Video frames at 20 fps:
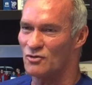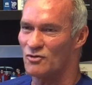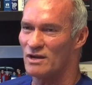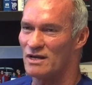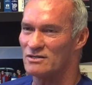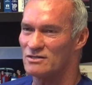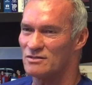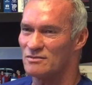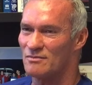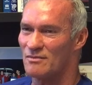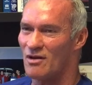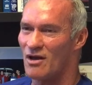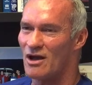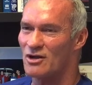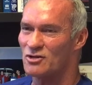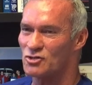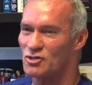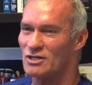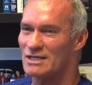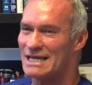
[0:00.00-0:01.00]
create some
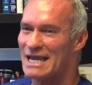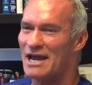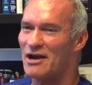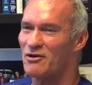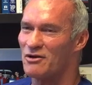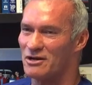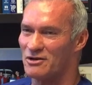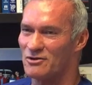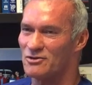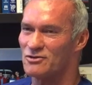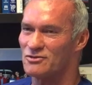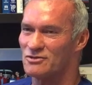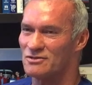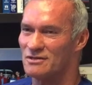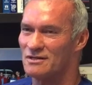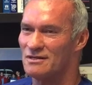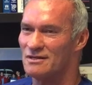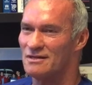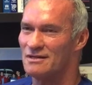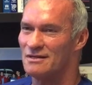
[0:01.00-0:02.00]
oxygen
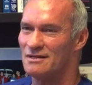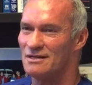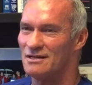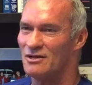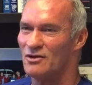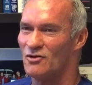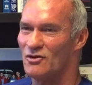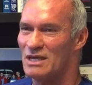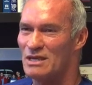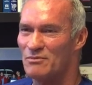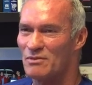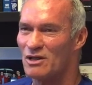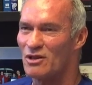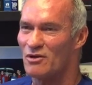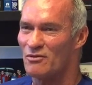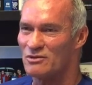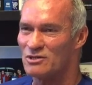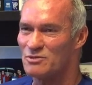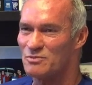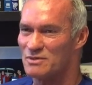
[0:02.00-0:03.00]
carriers, you know,
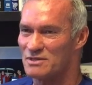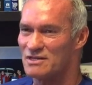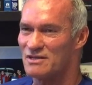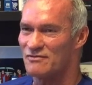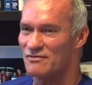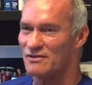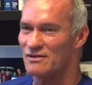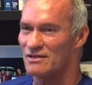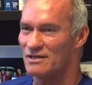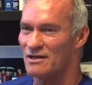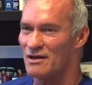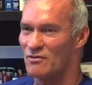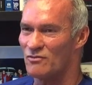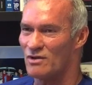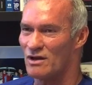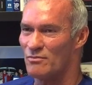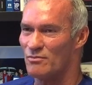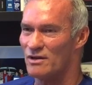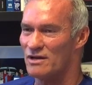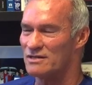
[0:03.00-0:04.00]
hemoglobin specifically on
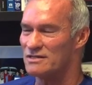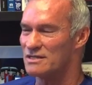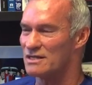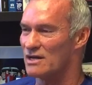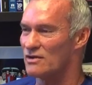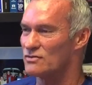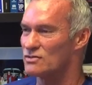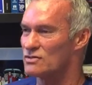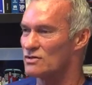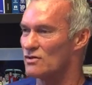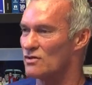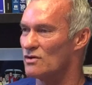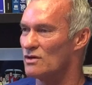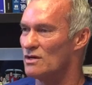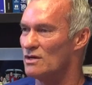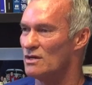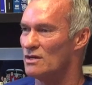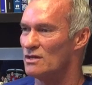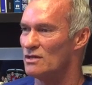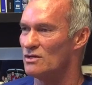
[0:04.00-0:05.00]
red blood cells. So
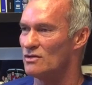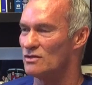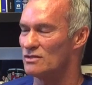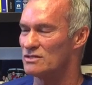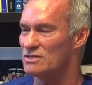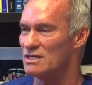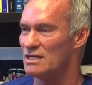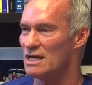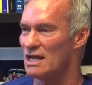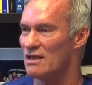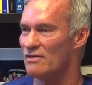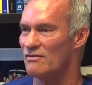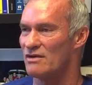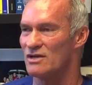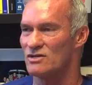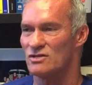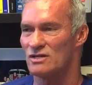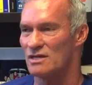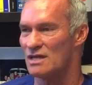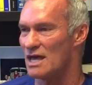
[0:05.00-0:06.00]
you can see an
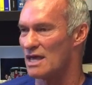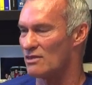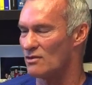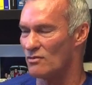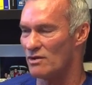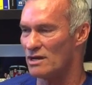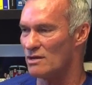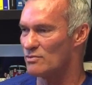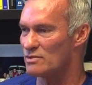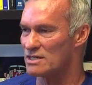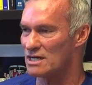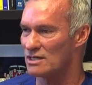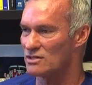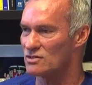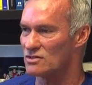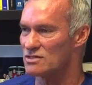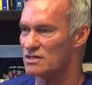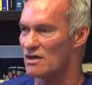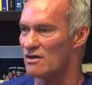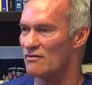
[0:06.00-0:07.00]
elevation of that. And the way you
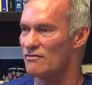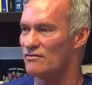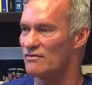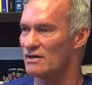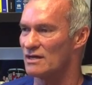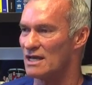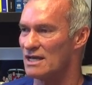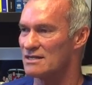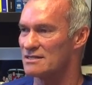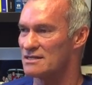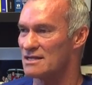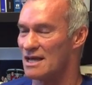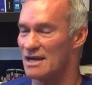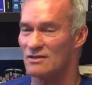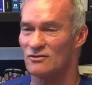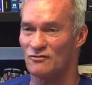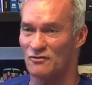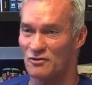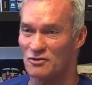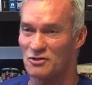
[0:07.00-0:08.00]
protect yourself against that
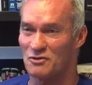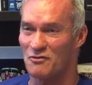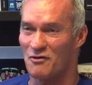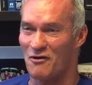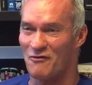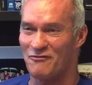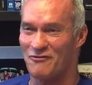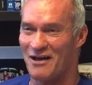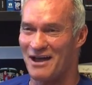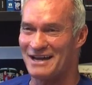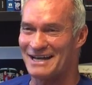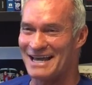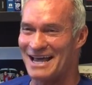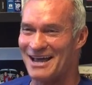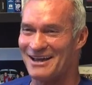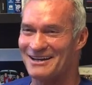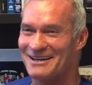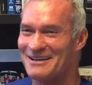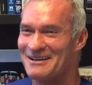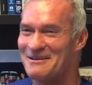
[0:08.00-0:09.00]
is, first of all, find
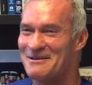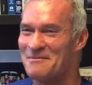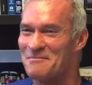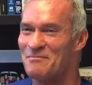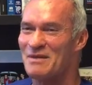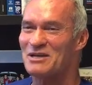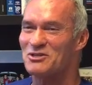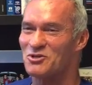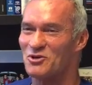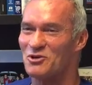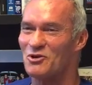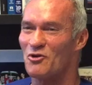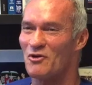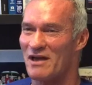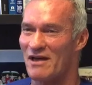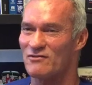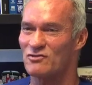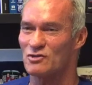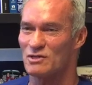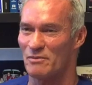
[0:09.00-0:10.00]
out, make sure you
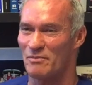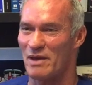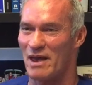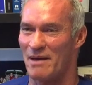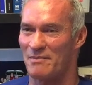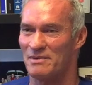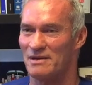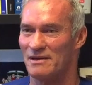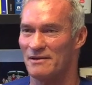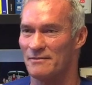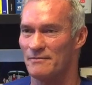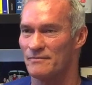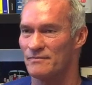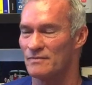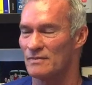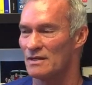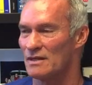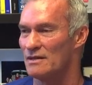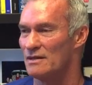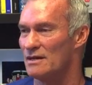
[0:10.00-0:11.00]
don't have sleep apnea.
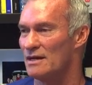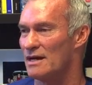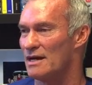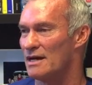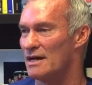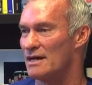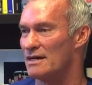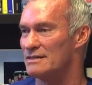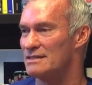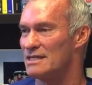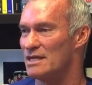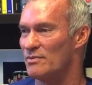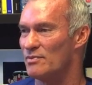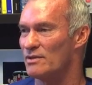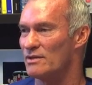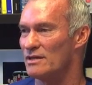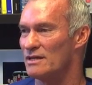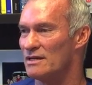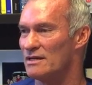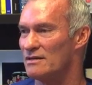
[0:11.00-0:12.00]
Mm-hmm.
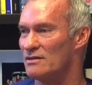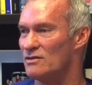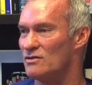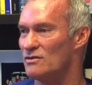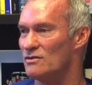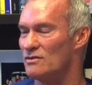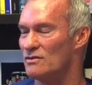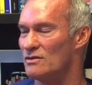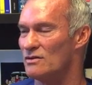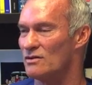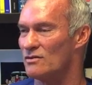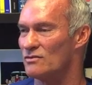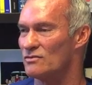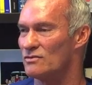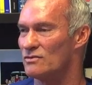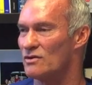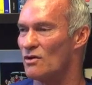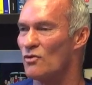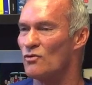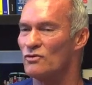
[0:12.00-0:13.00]
Typically, you know,
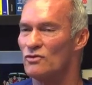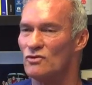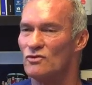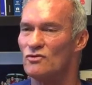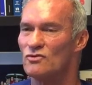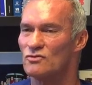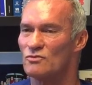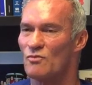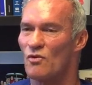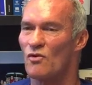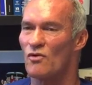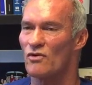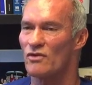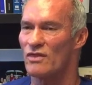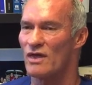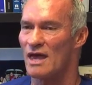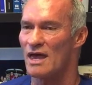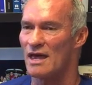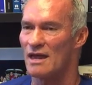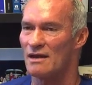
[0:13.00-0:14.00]
don't use more
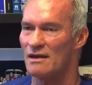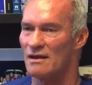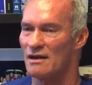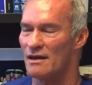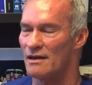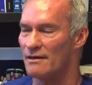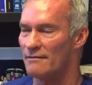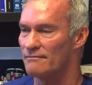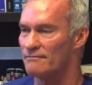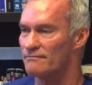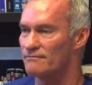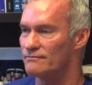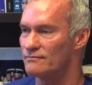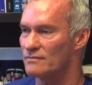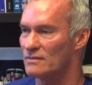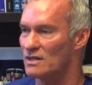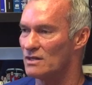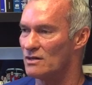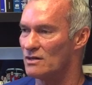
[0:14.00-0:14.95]
than,